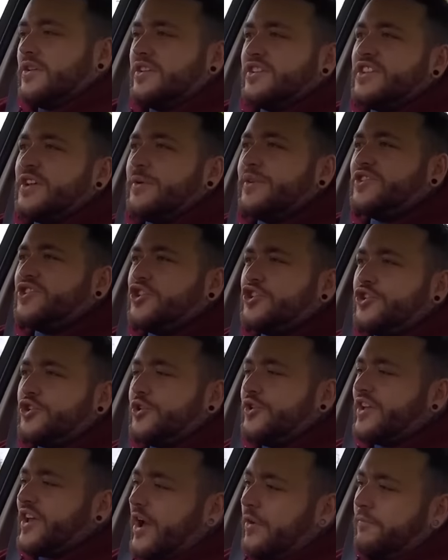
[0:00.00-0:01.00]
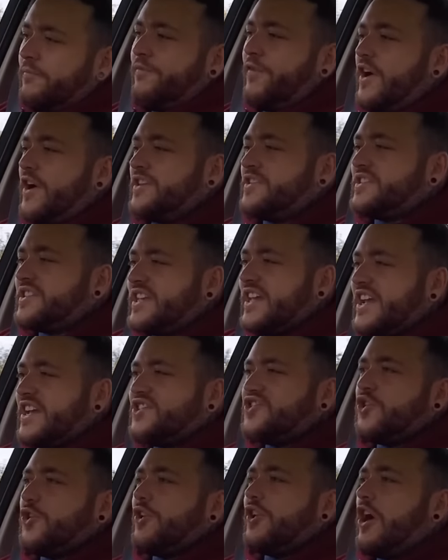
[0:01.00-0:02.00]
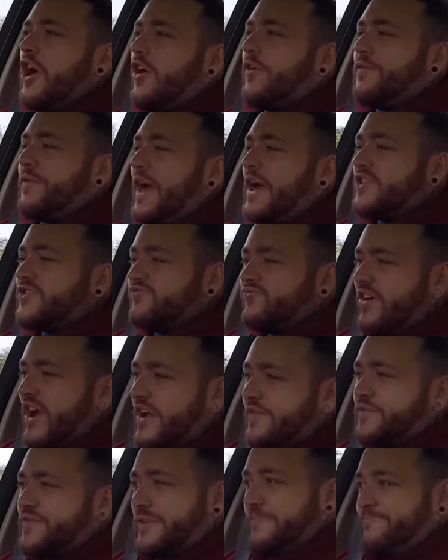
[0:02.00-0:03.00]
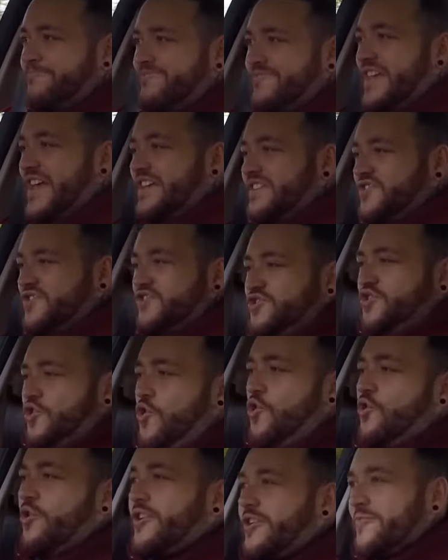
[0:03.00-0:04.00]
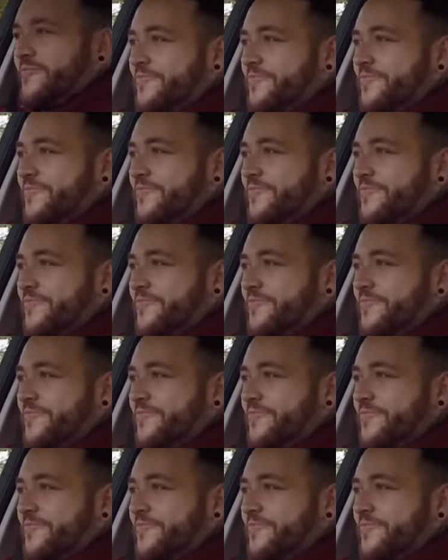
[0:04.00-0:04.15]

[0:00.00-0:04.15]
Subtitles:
So as you do come first gear, 2,500 revs, there's the torque,